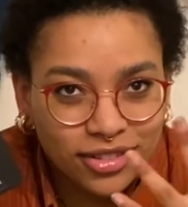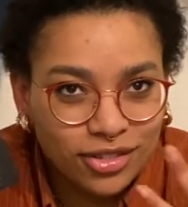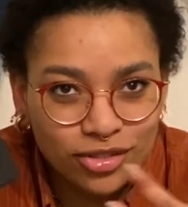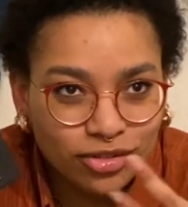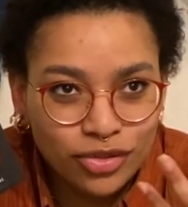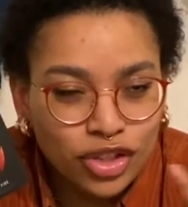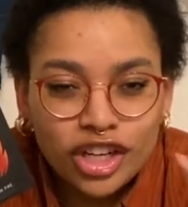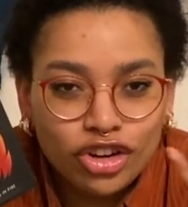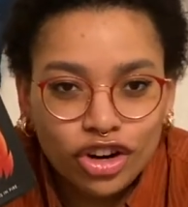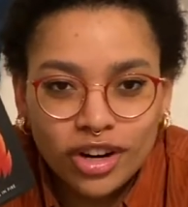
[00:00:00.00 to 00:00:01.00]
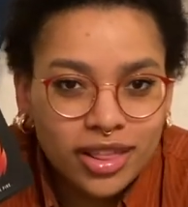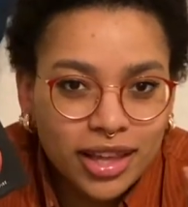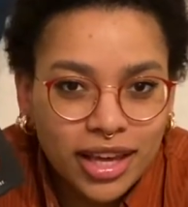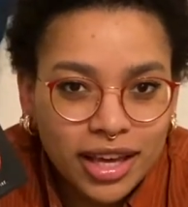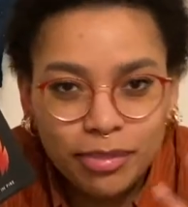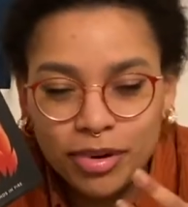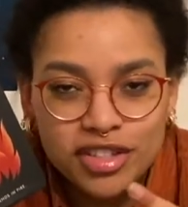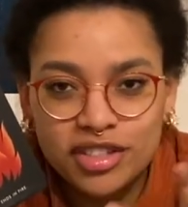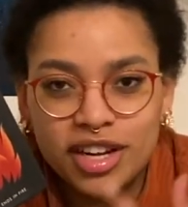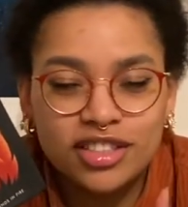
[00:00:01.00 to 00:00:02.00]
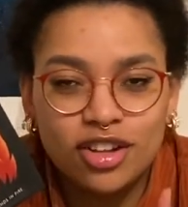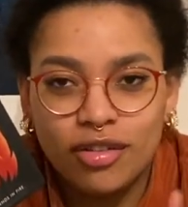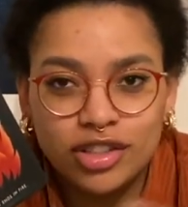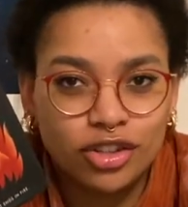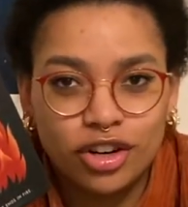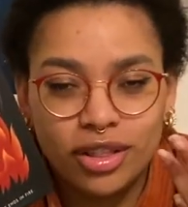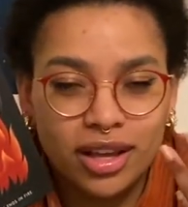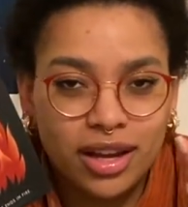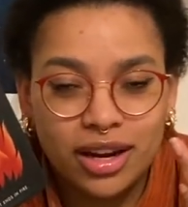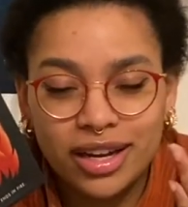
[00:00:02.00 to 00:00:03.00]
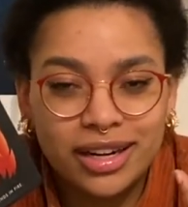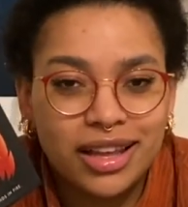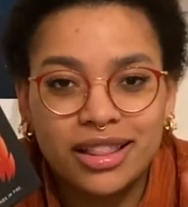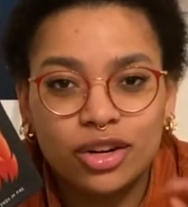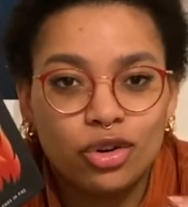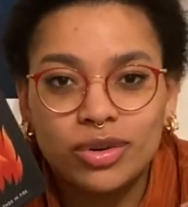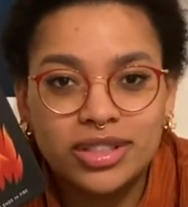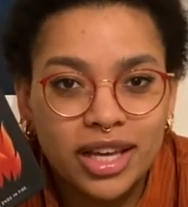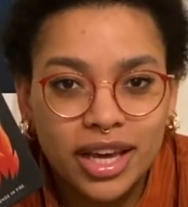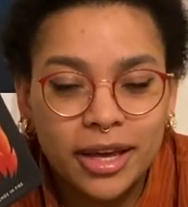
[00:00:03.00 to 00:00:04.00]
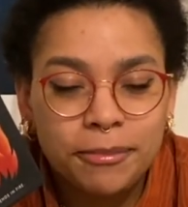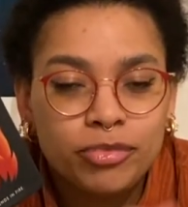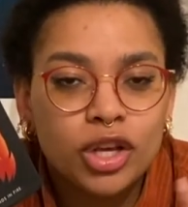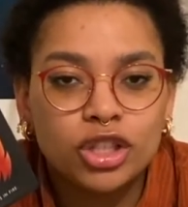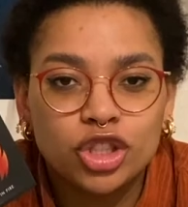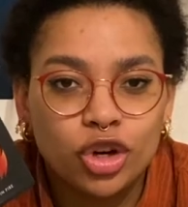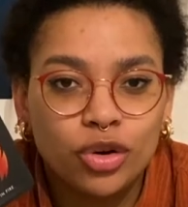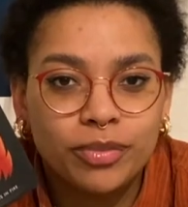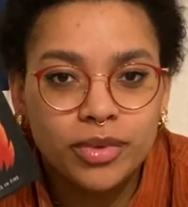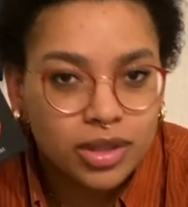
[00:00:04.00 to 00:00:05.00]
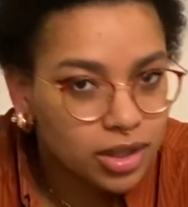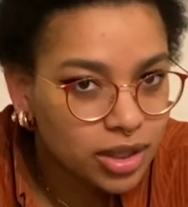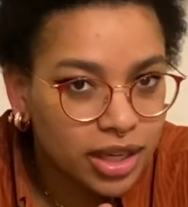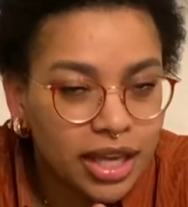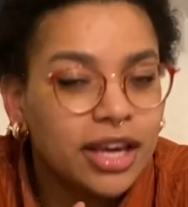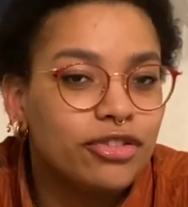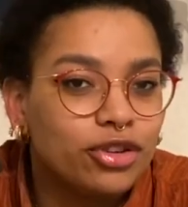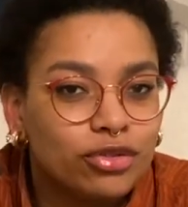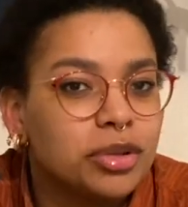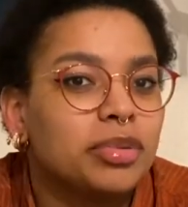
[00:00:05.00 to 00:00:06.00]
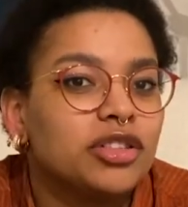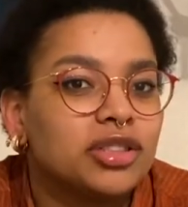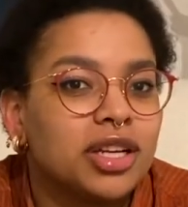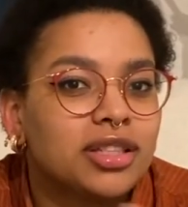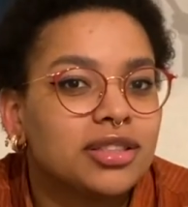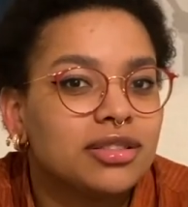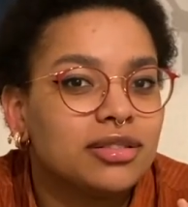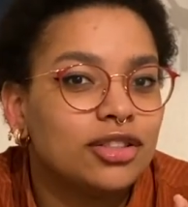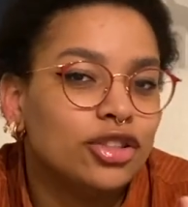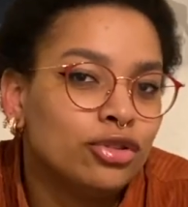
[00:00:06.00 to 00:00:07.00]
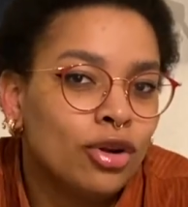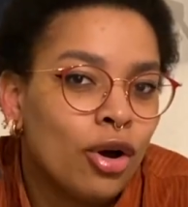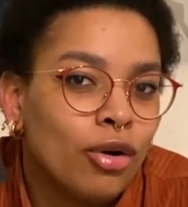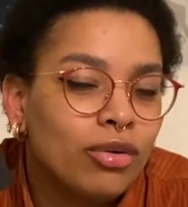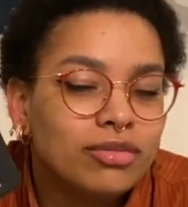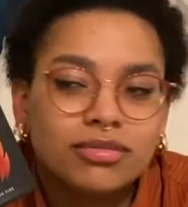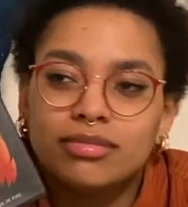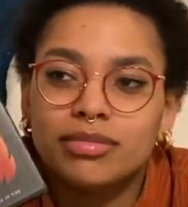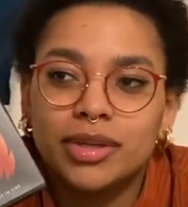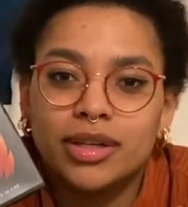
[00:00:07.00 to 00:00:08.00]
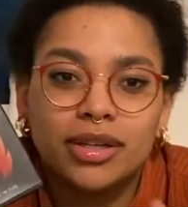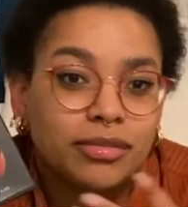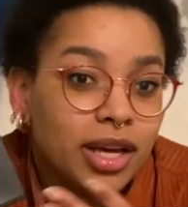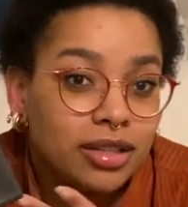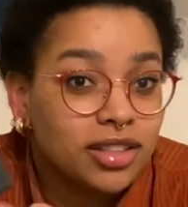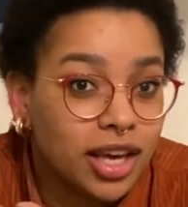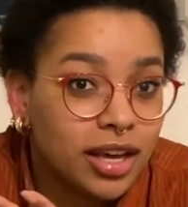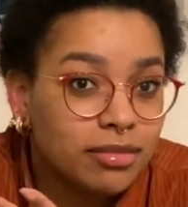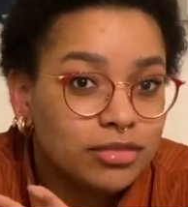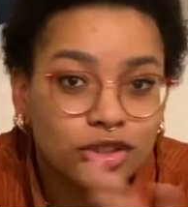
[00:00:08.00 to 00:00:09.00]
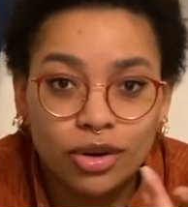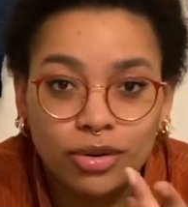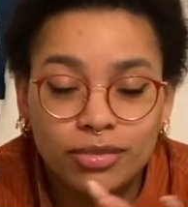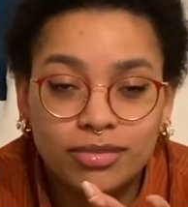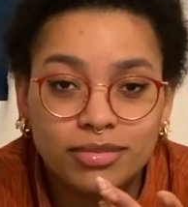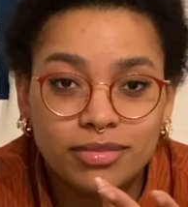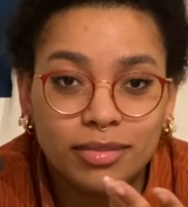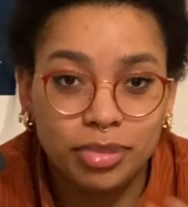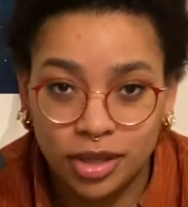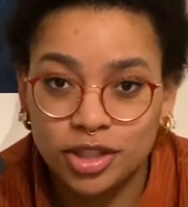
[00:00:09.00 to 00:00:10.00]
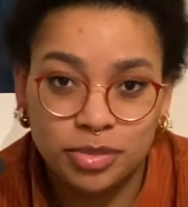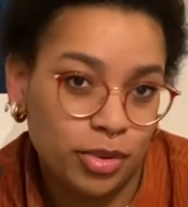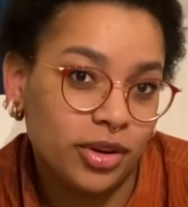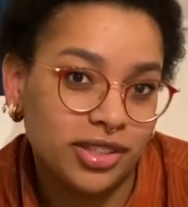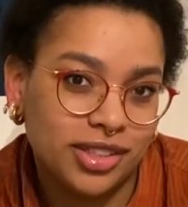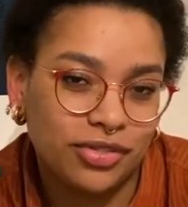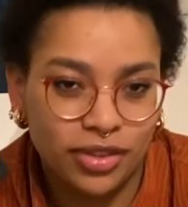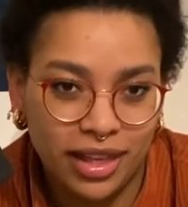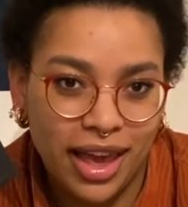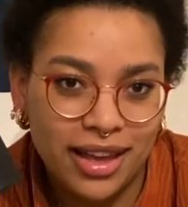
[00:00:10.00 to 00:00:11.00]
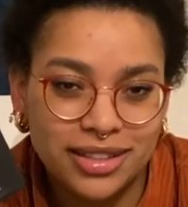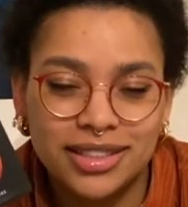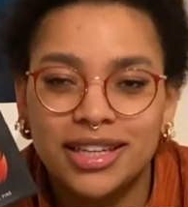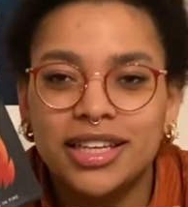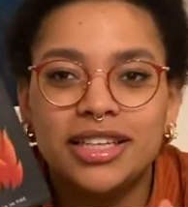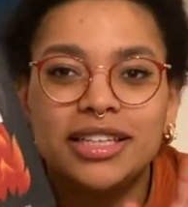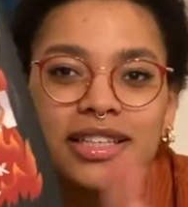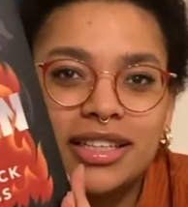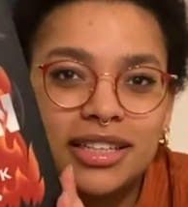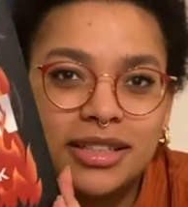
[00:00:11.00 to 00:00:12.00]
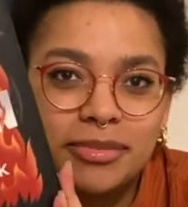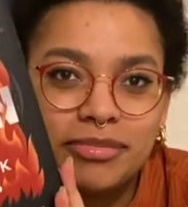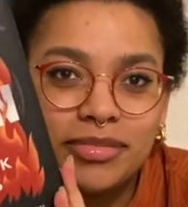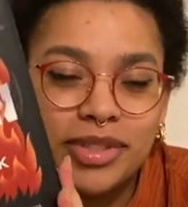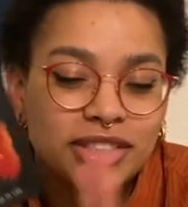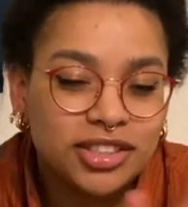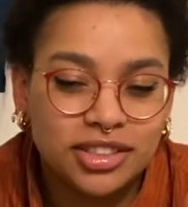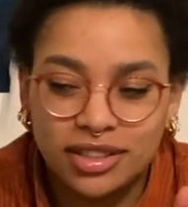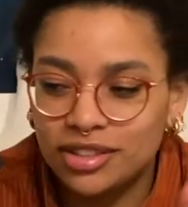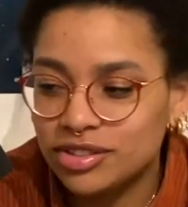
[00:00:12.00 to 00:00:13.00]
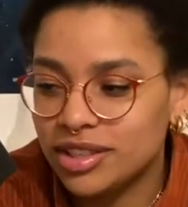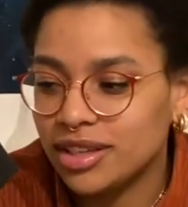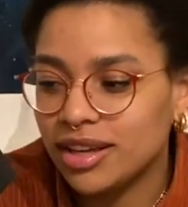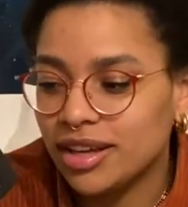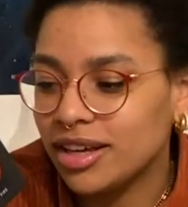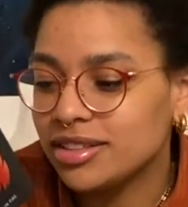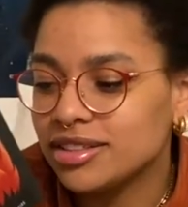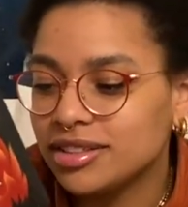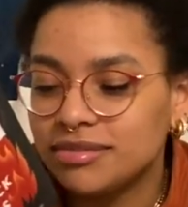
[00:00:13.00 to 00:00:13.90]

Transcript: reoccurring thing in Patrick Ness novels. I hear like they're always gay. So if you read Patrick Ness, you know. But yeah, it's gay. So plus points for that. It's just interesting, I guess.